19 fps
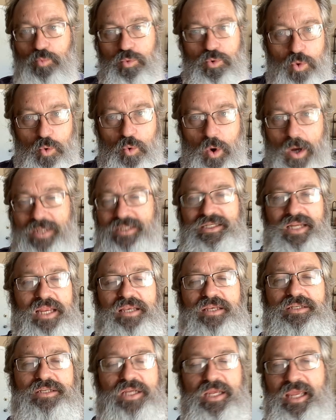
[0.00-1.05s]

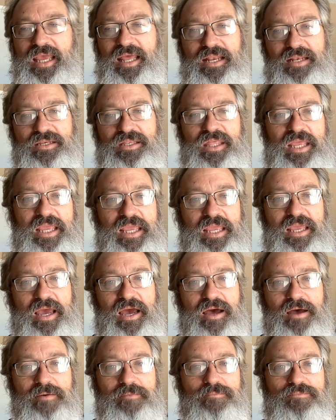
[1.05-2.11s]
questing to get the
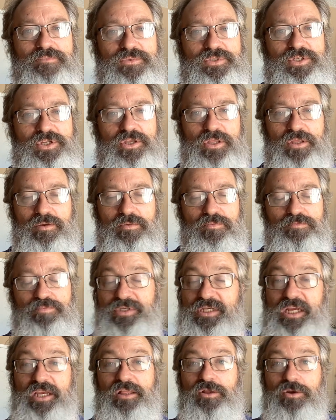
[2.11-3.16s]
uh, to the
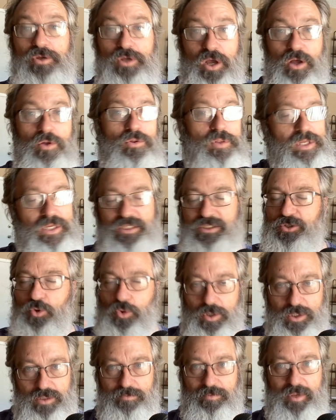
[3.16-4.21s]
particular goal is
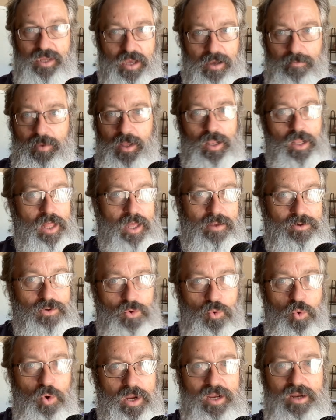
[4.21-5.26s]
going to become a lot
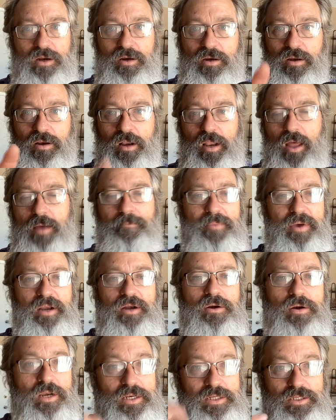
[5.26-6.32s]
quicker and a lot
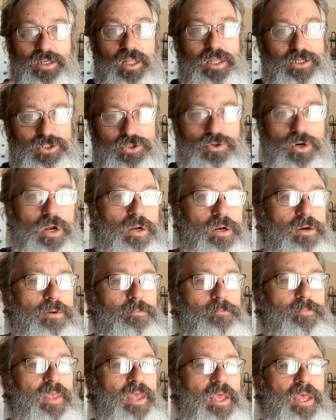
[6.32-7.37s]
better and a lot stronger.
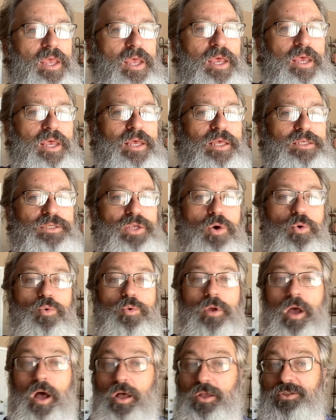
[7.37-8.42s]

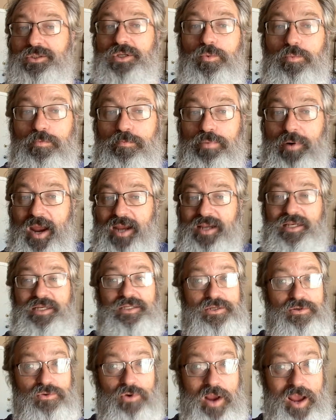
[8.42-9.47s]
So also practice
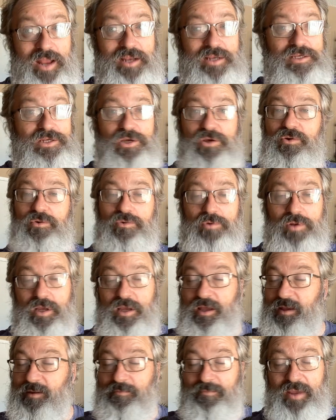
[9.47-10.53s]
gratitude,
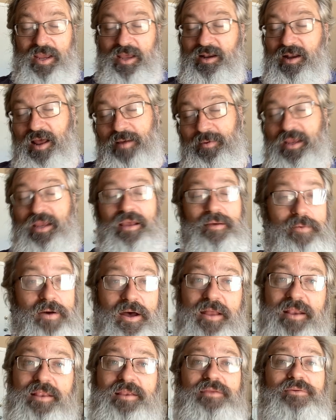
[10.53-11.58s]
uh, man. I mean, come
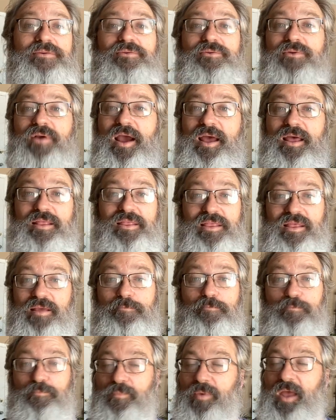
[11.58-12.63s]
on, Gra-
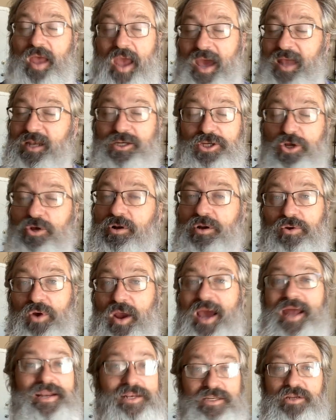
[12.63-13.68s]
the attitude of
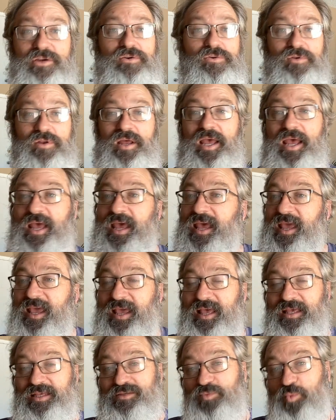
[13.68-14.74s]
gratitude
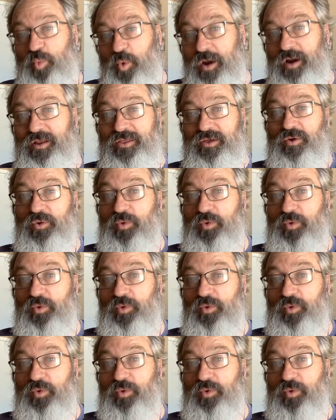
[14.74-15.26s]
is one of the